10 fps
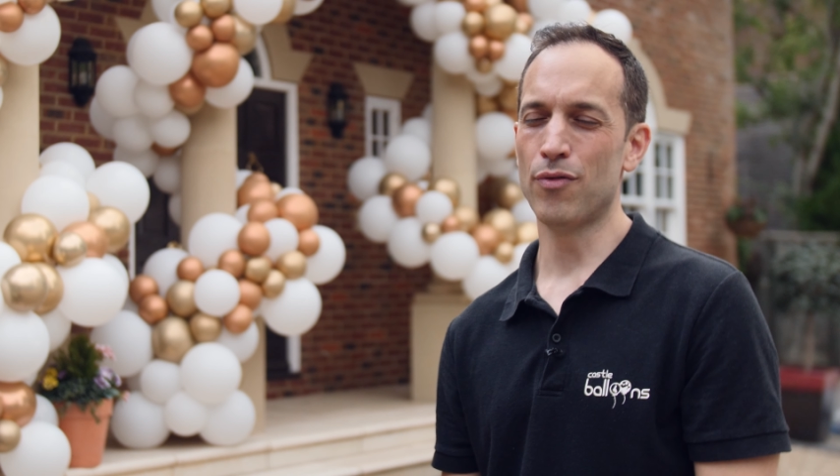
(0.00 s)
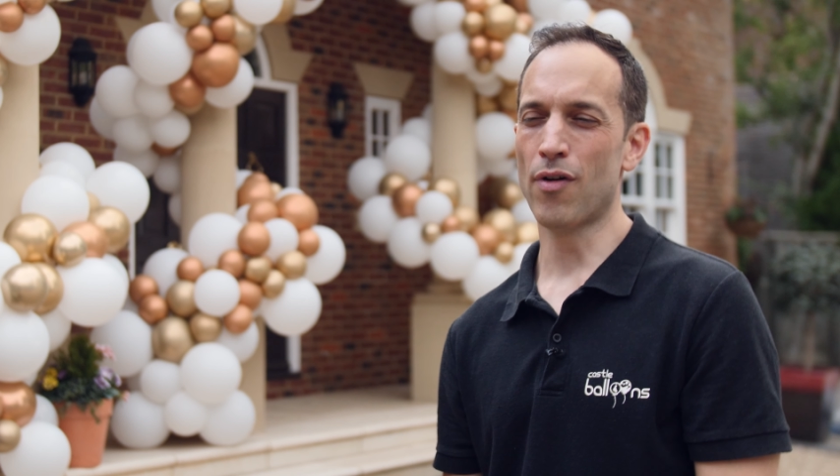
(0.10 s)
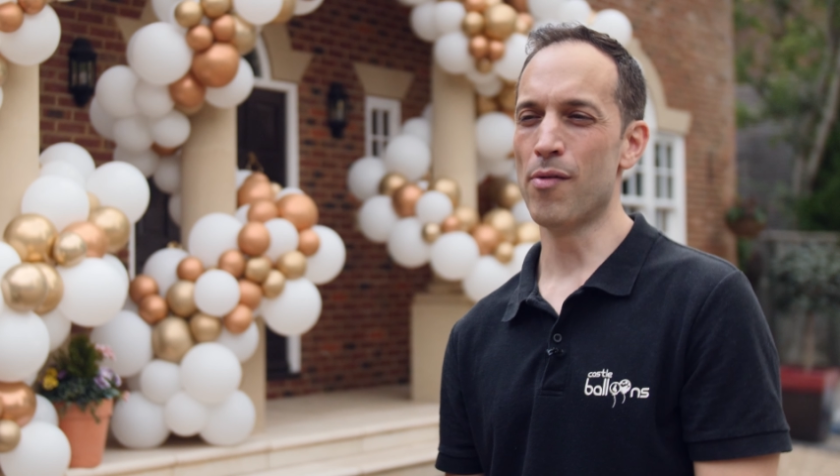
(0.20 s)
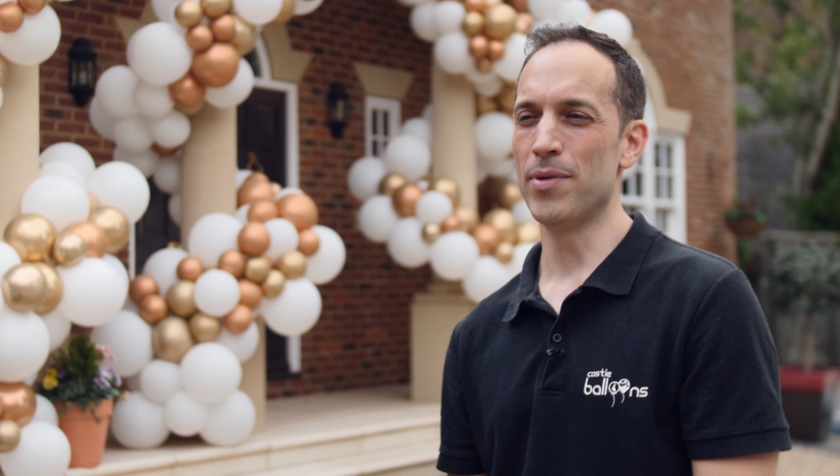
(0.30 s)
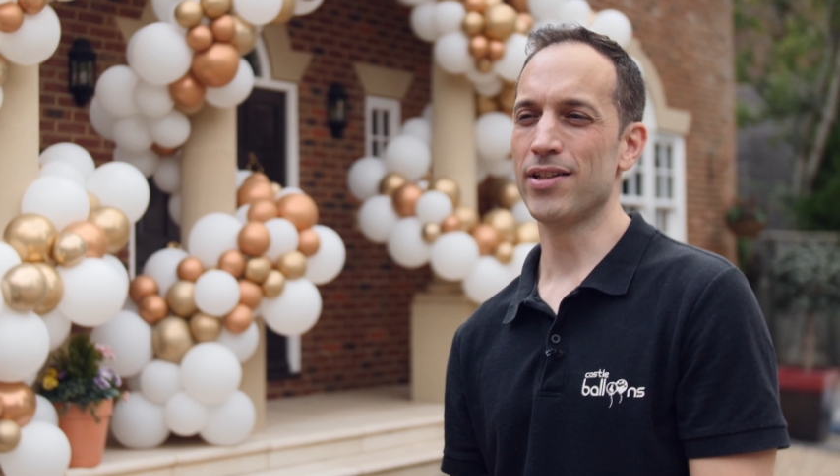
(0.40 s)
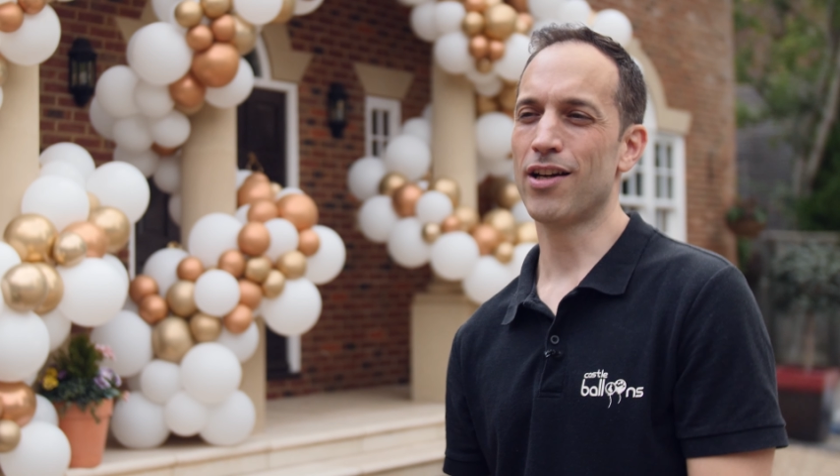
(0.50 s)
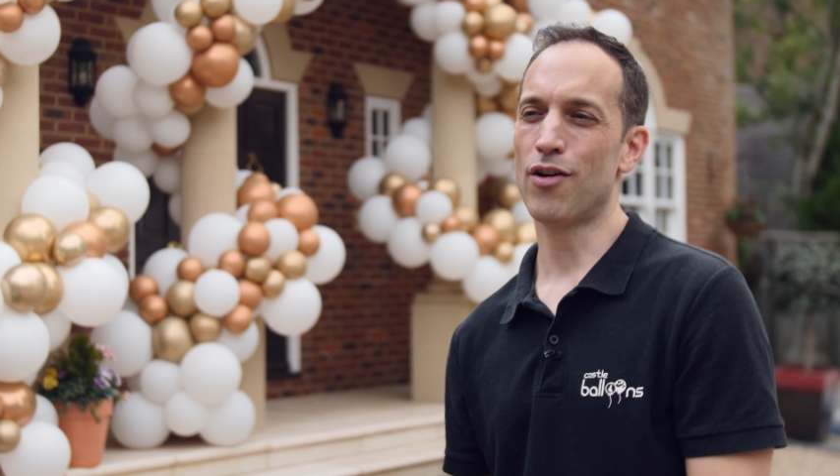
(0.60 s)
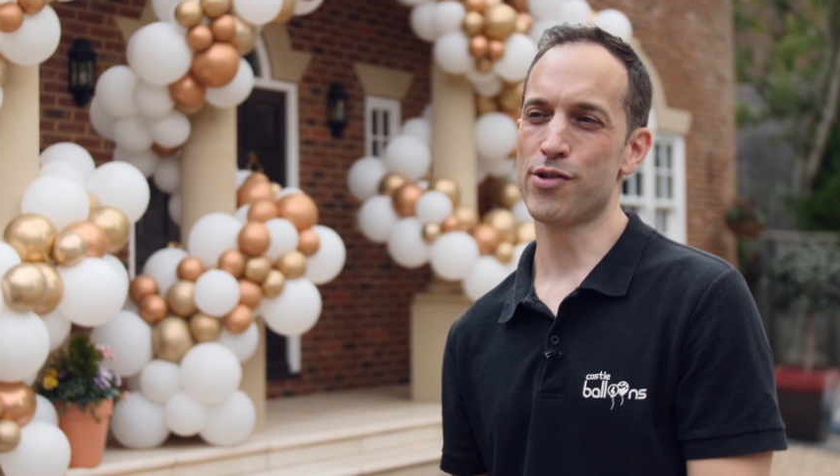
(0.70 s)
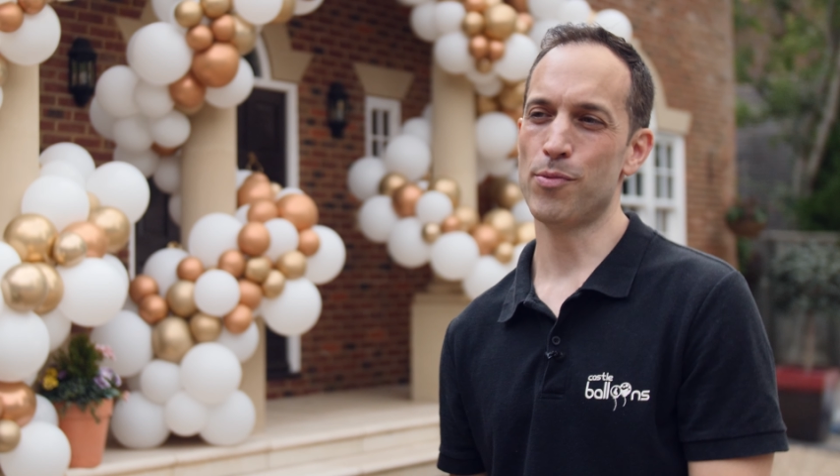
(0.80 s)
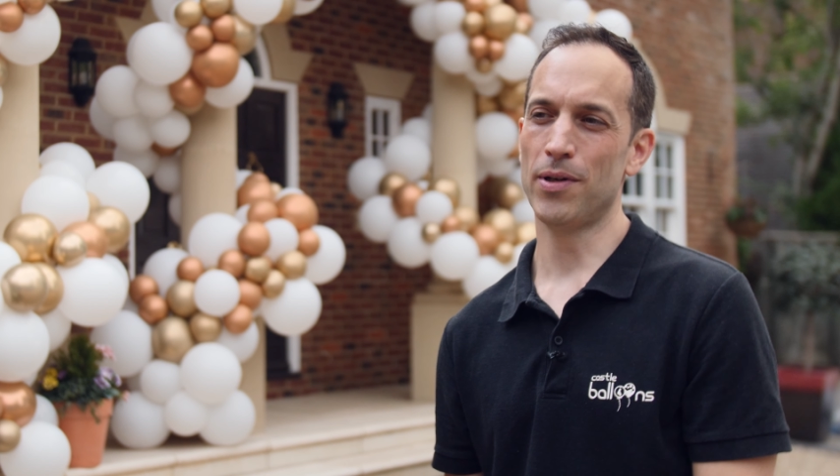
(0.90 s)
environment at
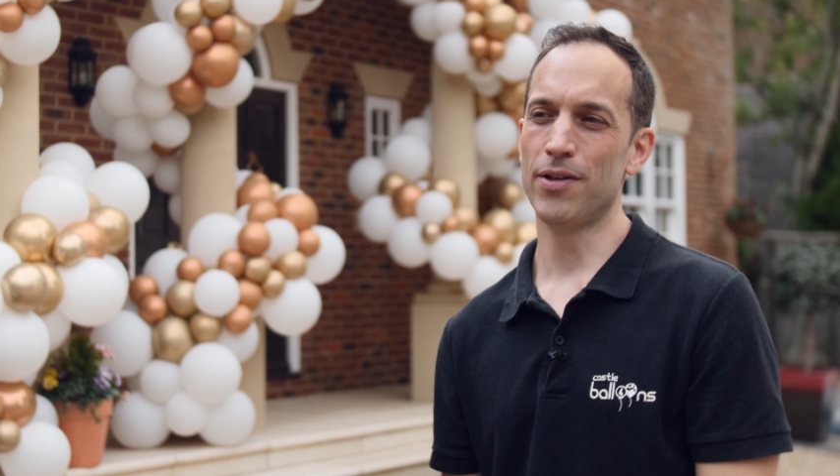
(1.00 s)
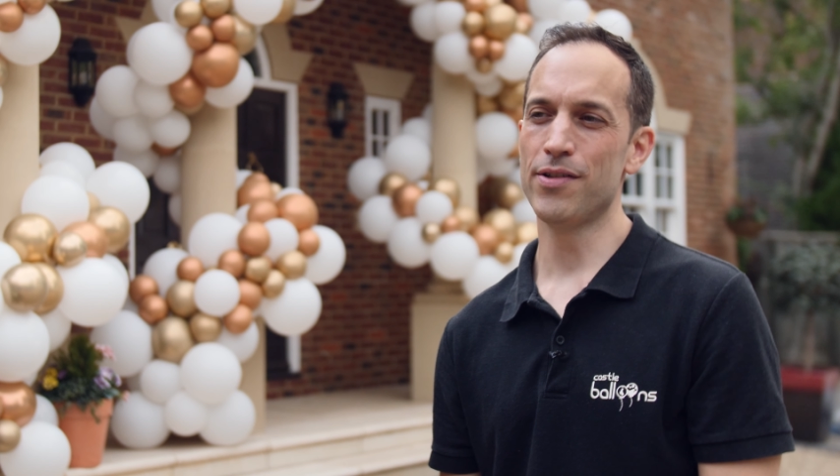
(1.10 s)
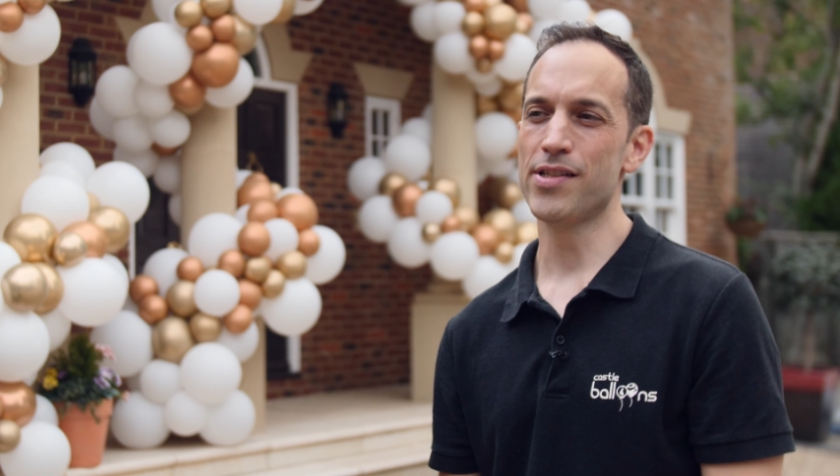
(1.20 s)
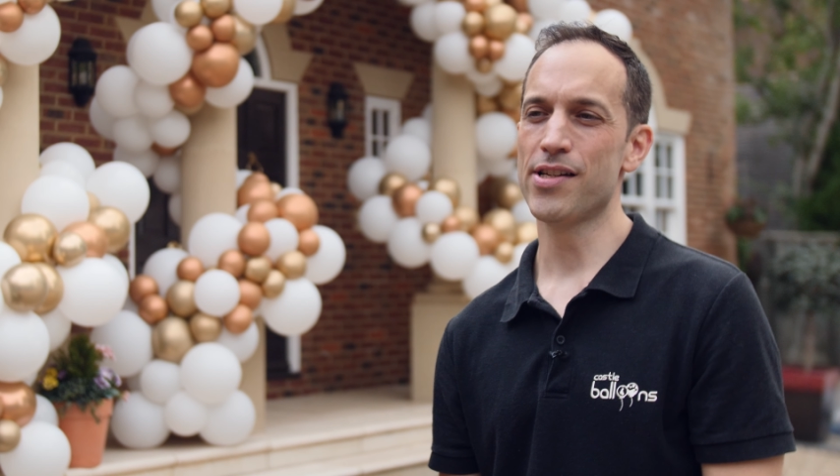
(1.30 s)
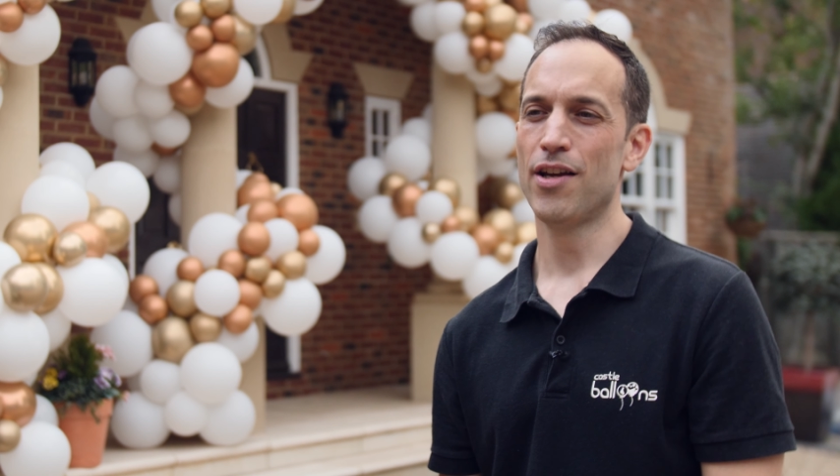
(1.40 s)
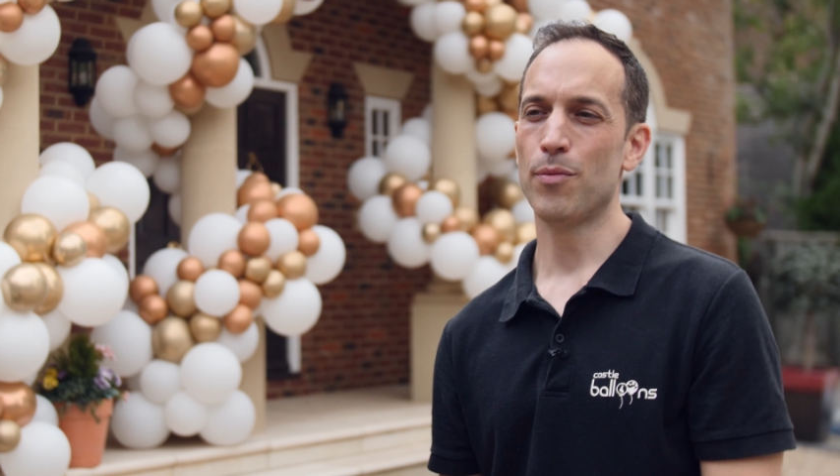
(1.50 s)
Castle Balloons,